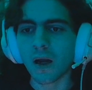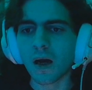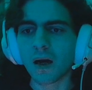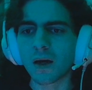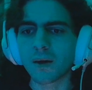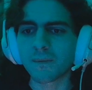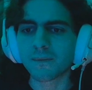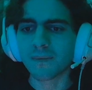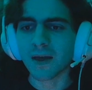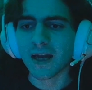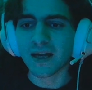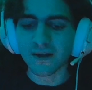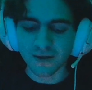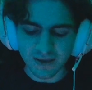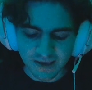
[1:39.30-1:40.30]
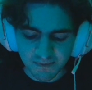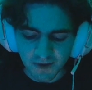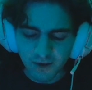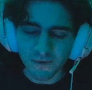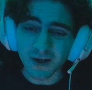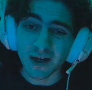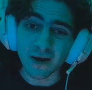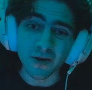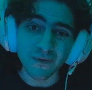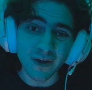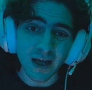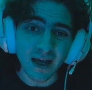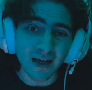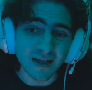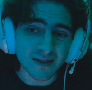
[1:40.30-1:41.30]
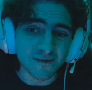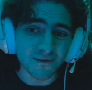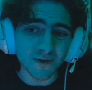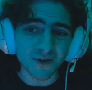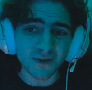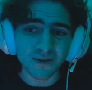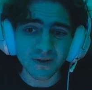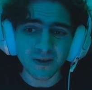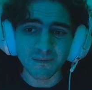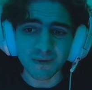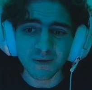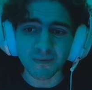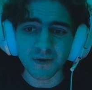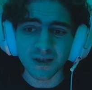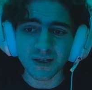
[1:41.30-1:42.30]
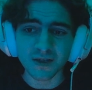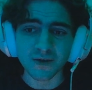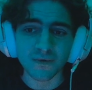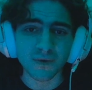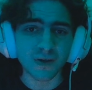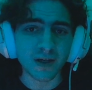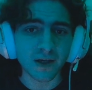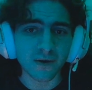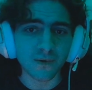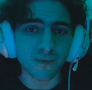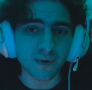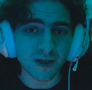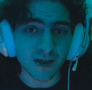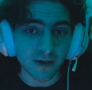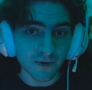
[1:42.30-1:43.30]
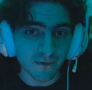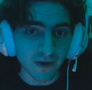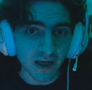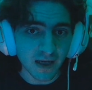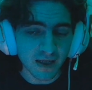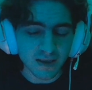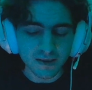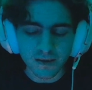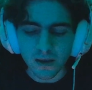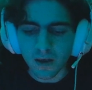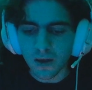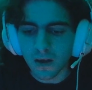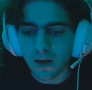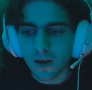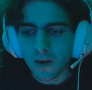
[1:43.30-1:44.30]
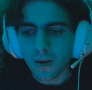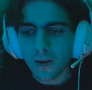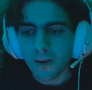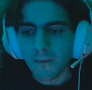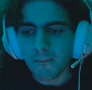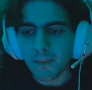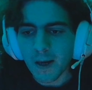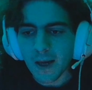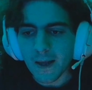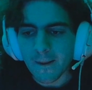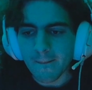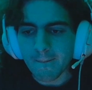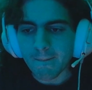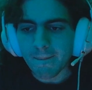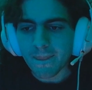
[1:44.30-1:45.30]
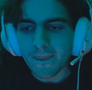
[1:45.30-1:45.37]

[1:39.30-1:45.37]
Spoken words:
And I'll explain what an OVA is for the people that don't know what an OVA is. But